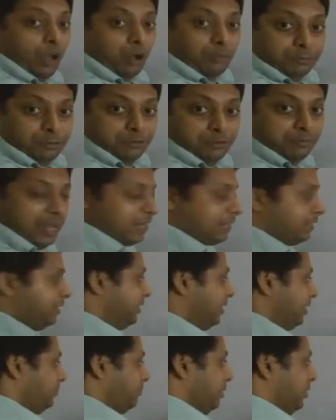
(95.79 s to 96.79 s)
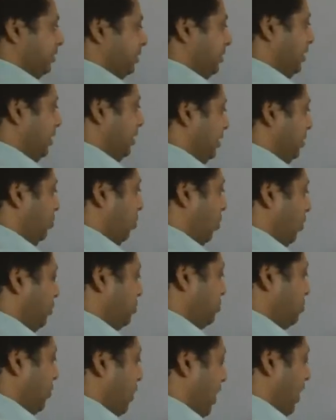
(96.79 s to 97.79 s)
soft magnetic material, you
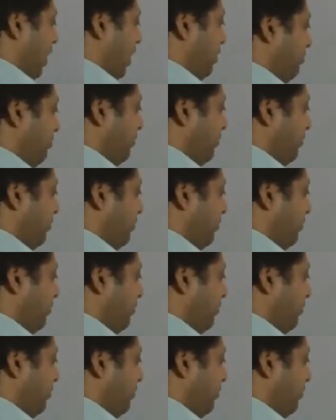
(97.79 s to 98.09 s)
also have